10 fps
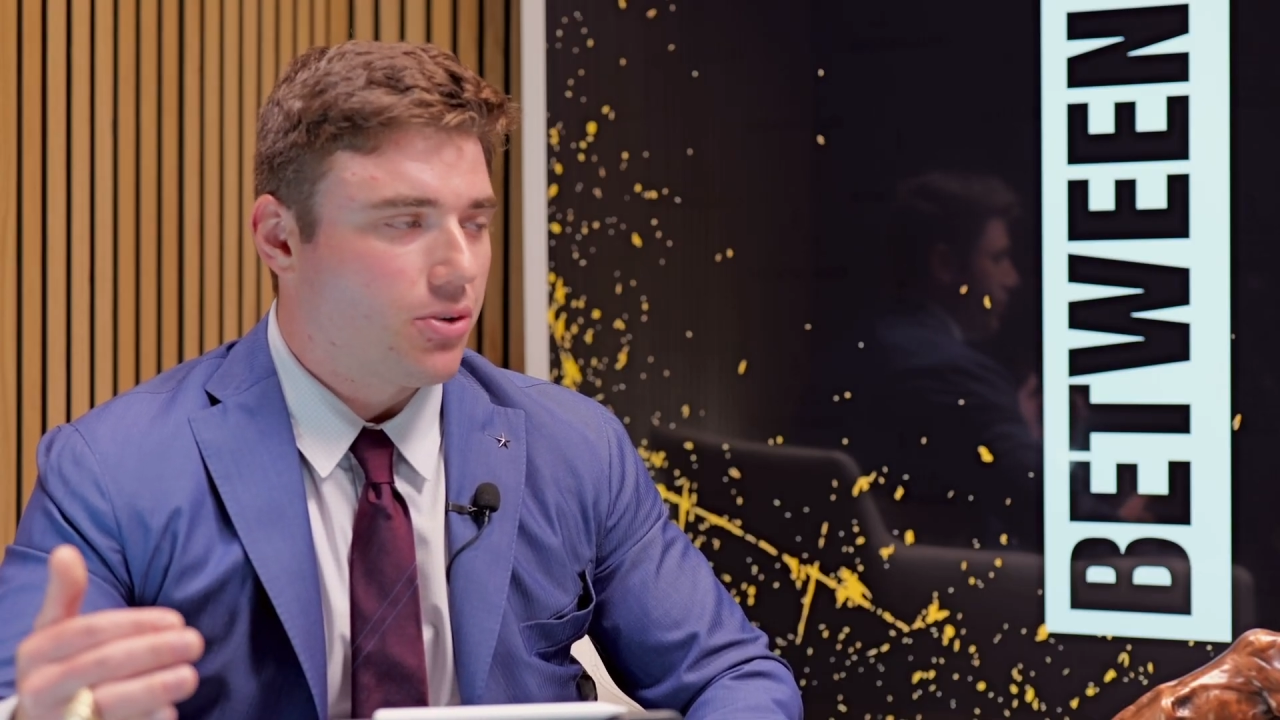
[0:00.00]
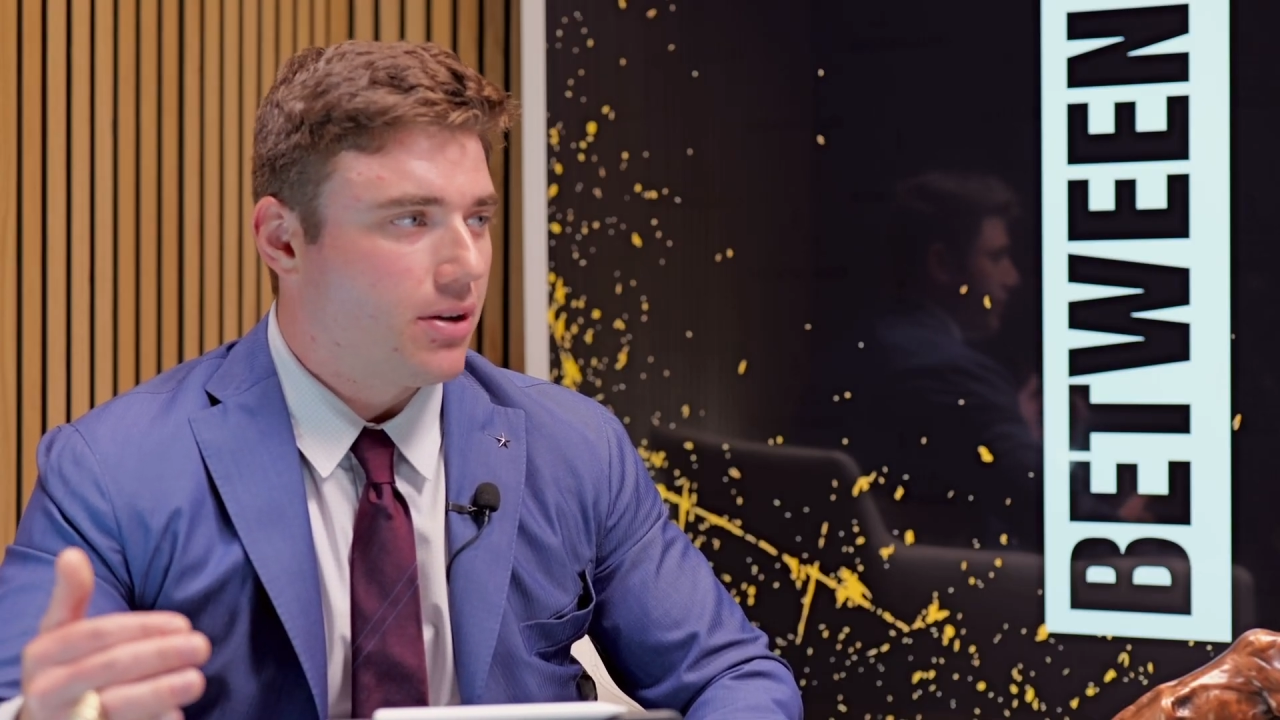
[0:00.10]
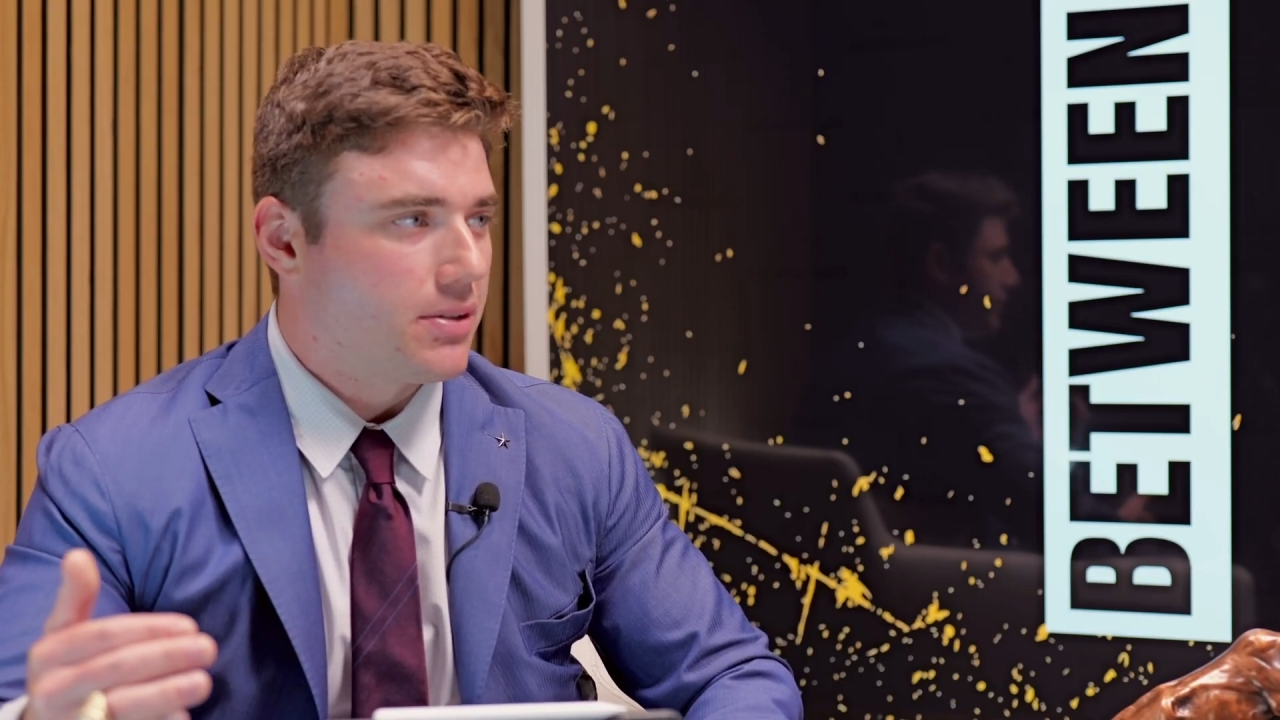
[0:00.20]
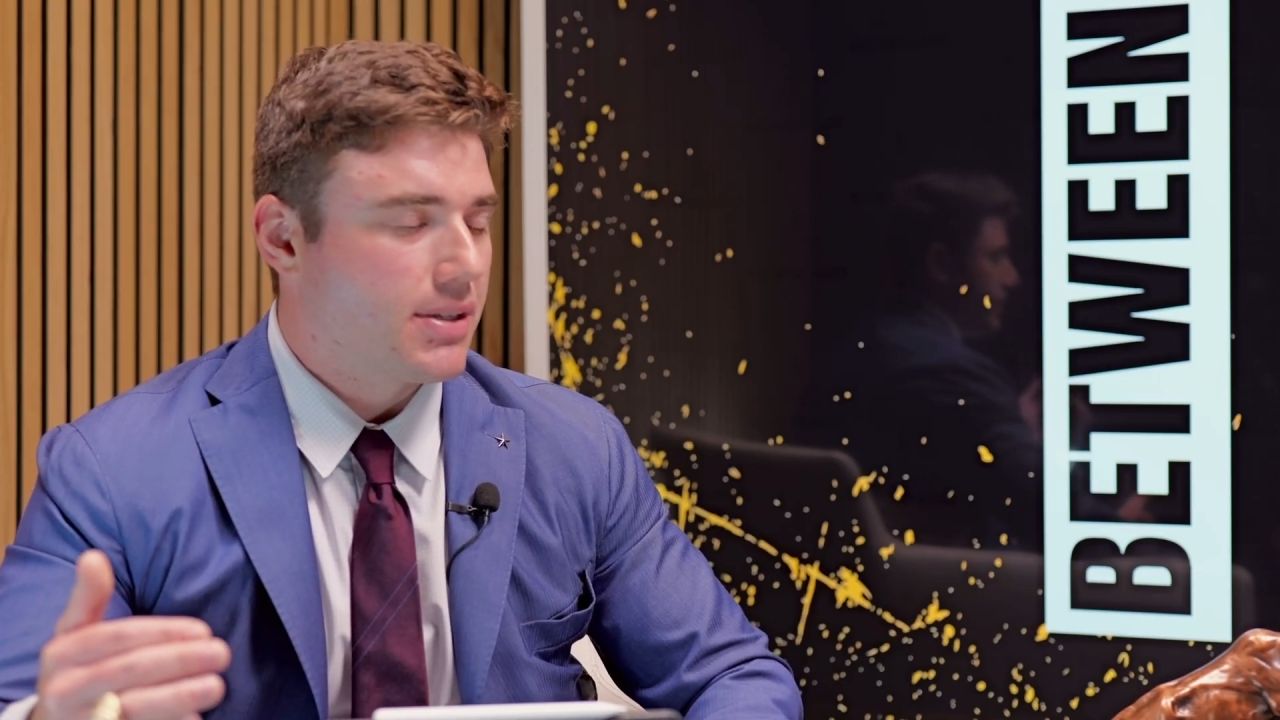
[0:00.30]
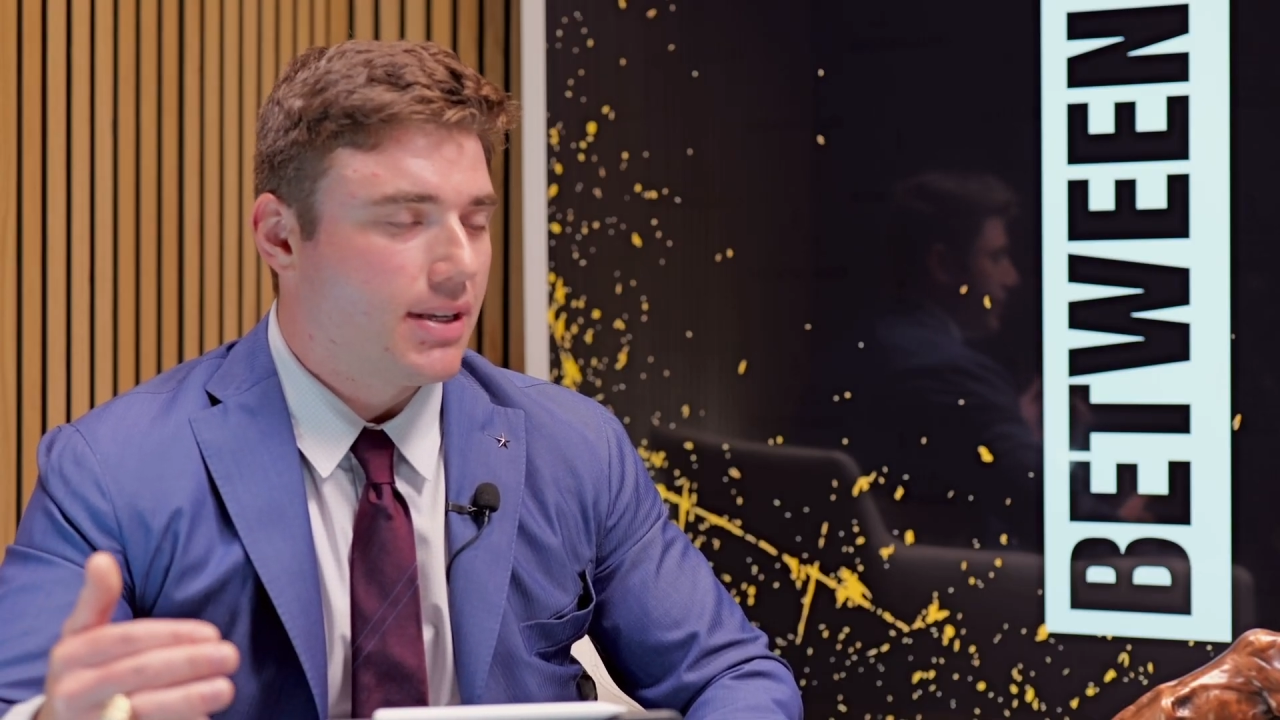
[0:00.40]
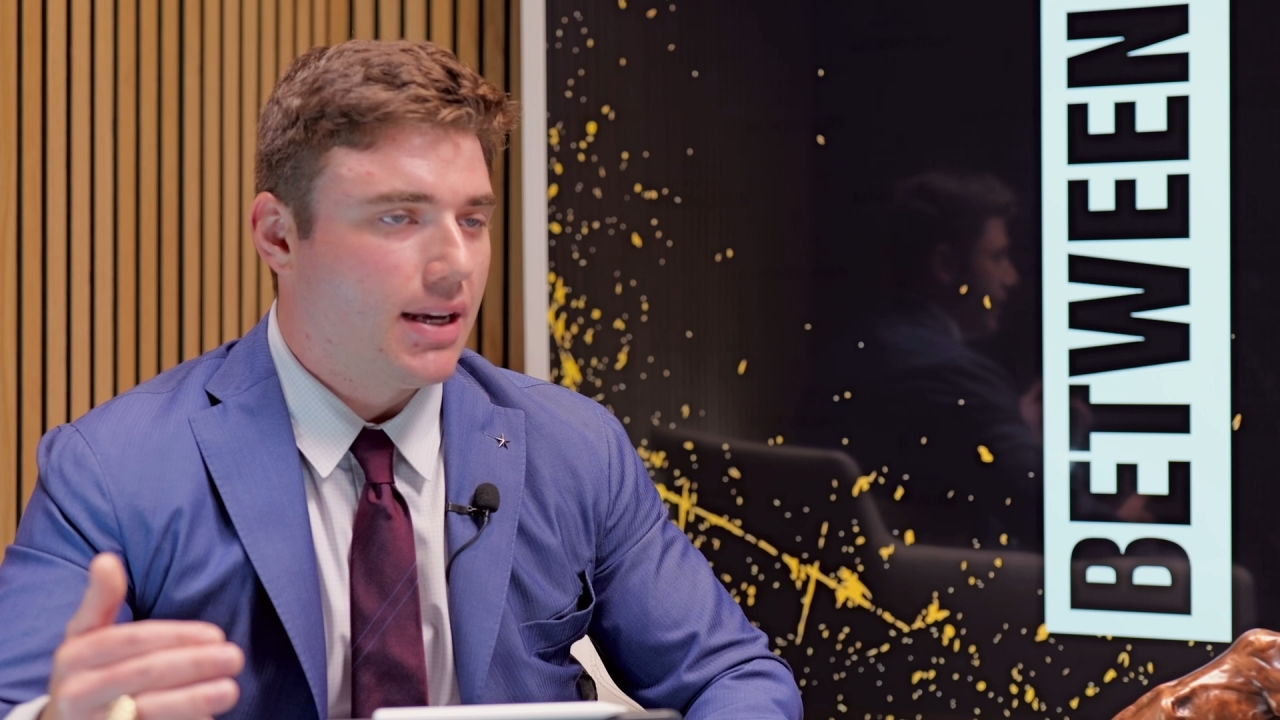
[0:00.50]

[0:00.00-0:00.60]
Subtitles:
trails.